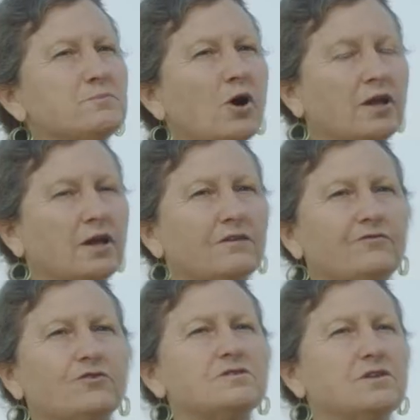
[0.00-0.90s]
market
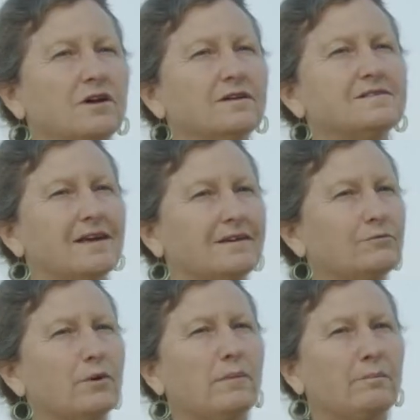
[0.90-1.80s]
for as long as I can
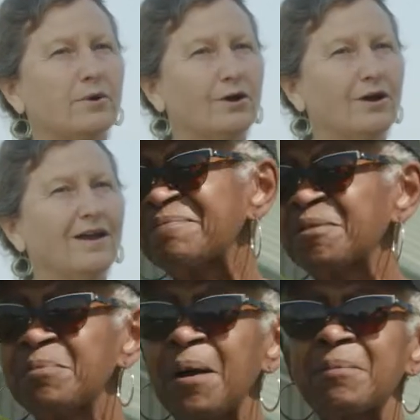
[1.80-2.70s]
remember.
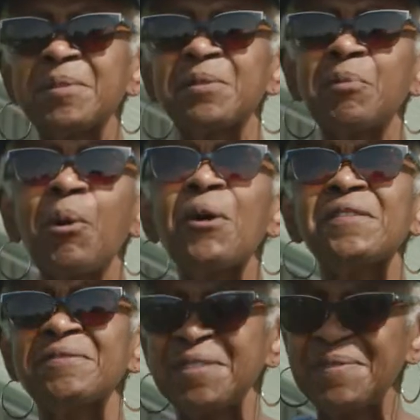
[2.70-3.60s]
For probably more
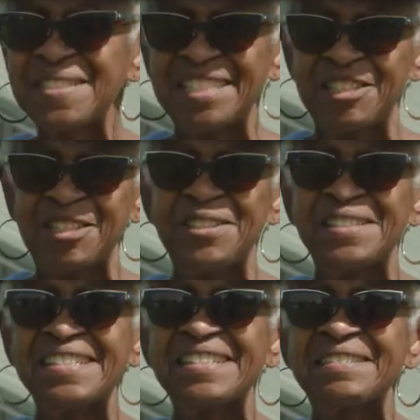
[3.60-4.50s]
than 15 years.